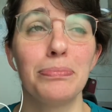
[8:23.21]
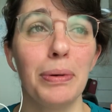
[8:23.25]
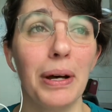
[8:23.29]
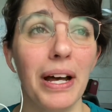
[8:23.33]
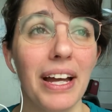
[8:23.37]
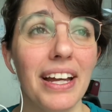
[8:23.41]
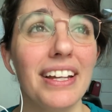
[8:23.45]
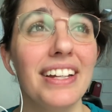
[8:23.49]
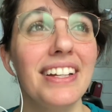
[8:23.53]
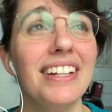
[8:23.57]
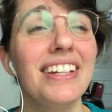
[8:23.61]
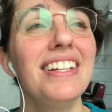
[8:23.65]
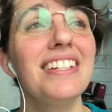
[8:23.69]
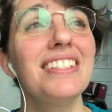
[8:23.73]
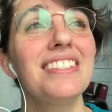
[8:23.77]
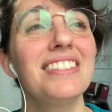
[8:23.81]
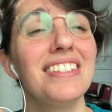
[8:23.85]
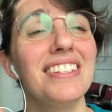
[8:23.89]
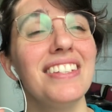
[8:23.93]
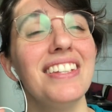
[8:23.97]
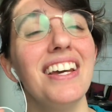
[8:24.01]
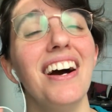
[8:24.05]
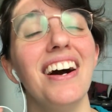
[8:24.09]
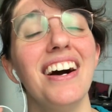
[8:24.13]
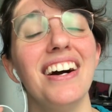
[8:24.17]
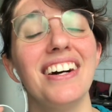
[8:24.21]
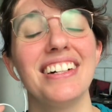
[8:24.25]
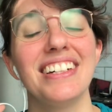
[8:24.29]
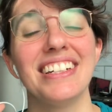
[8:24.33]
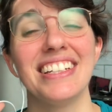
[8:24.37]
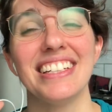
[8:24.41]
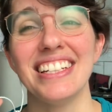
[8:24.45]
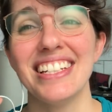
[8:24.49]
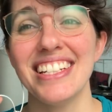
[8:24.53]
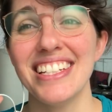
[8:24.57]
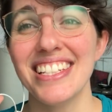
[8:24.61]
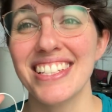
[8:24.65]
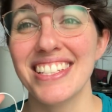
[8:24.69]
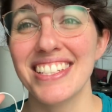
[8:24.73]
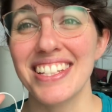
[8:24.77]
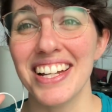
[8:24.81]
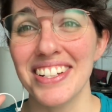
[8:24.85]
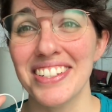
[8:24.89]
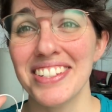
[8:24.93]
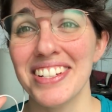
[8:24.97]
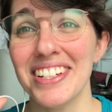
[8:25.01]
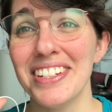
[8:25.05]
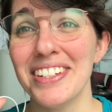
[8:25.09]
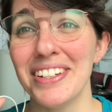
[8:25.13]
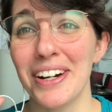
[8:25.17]
but he's young. He's
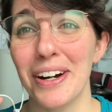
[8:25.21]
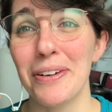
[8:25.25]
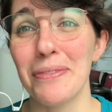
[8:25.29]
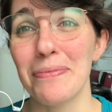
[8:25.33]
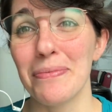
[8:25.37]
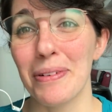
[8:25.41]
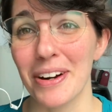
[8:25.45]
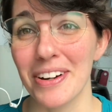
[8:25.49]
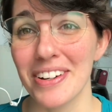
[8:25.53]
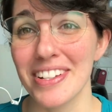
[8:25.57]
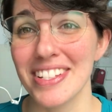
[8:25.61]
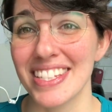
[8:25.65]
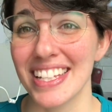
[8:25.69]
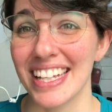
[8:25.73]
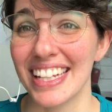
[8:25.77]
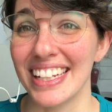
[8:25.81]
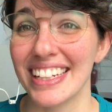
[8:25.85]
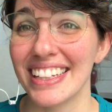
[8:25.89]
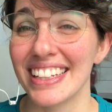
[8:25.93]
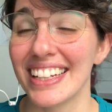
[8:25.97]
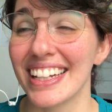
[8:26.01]
such a young person.